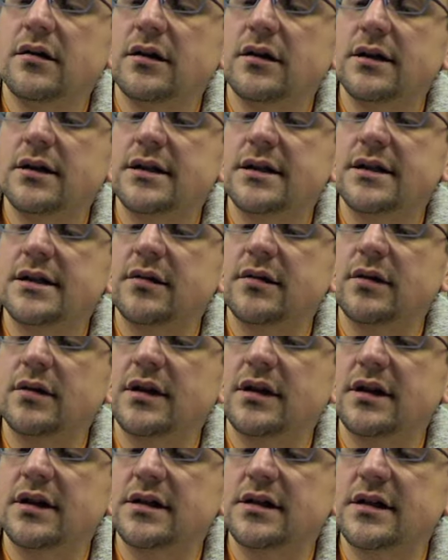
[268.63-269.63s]
Let's see what
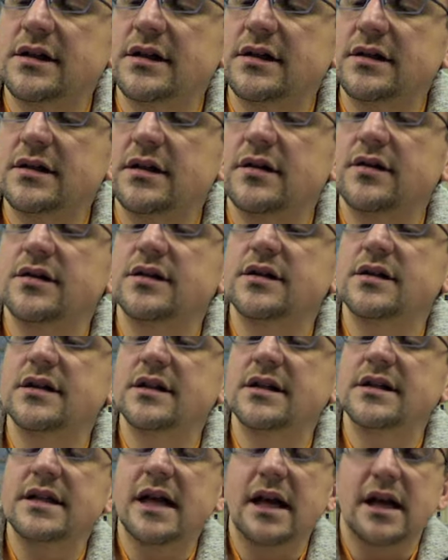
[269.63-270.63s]
this is. There's the
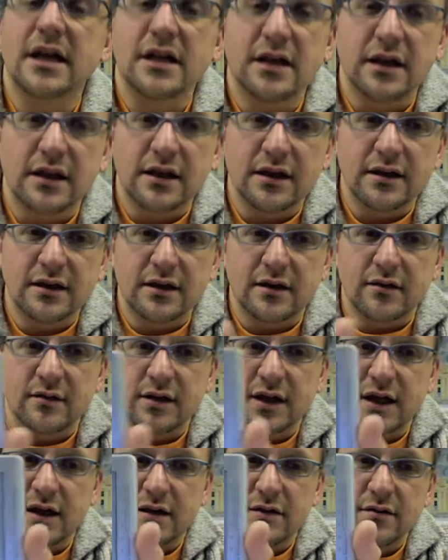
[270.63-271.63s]
second click. There we
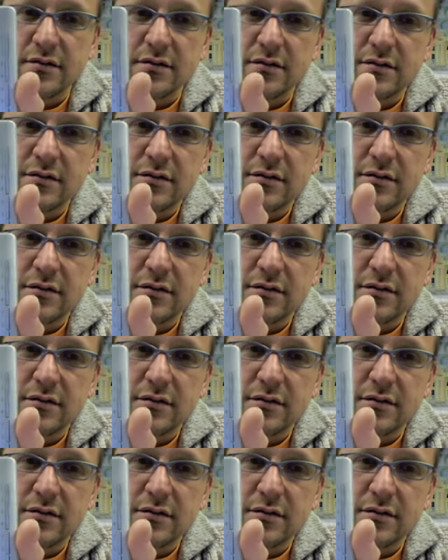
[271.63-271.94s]
go.